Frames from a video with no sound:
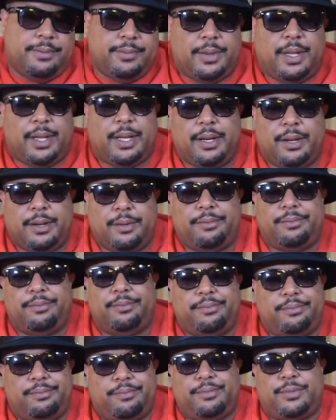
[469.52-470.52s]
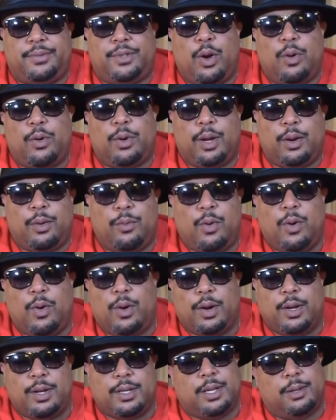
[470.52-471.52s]
get a token
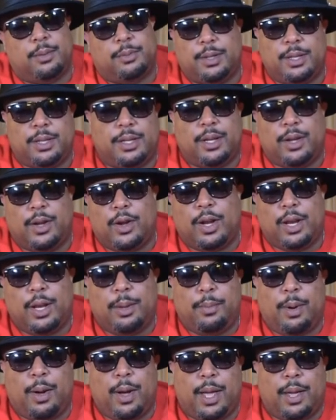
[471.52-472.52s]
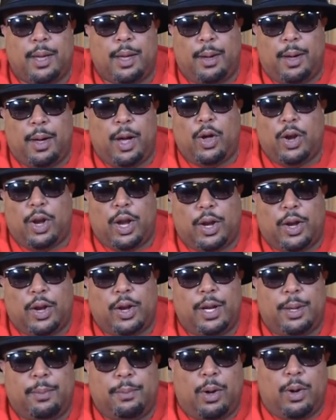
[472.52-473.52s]
award or something, an early
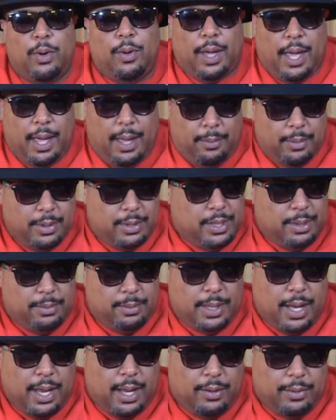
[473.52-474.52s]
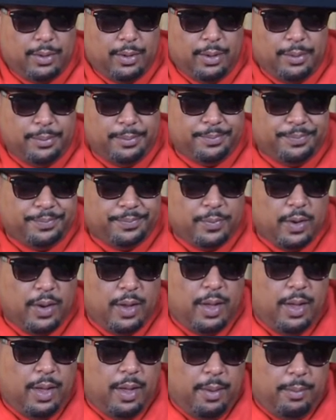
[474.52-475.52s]
bowl game or something. I don't know.
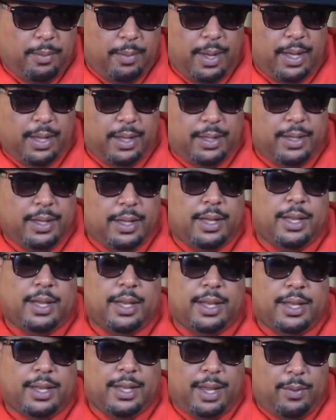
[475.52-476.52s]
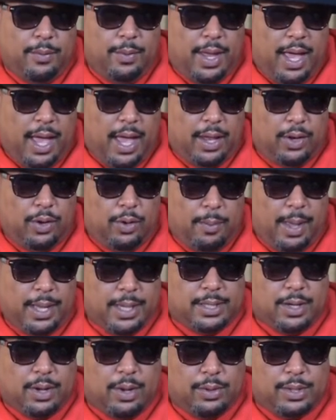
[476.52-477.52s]
But then we got New
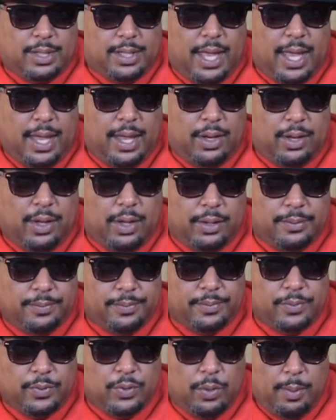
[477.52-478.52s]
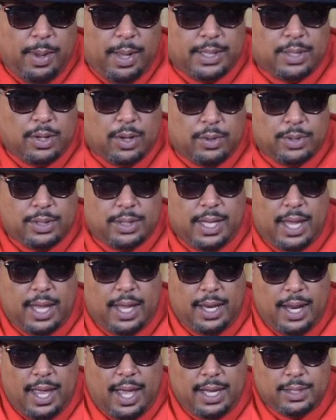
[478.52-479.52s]
Mexico State. New Mexico
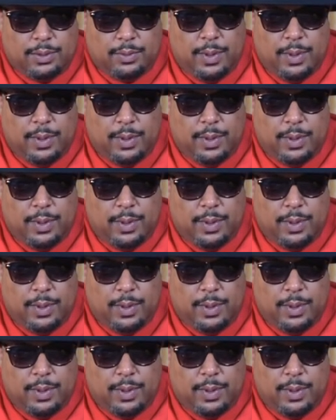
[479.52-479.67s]
State last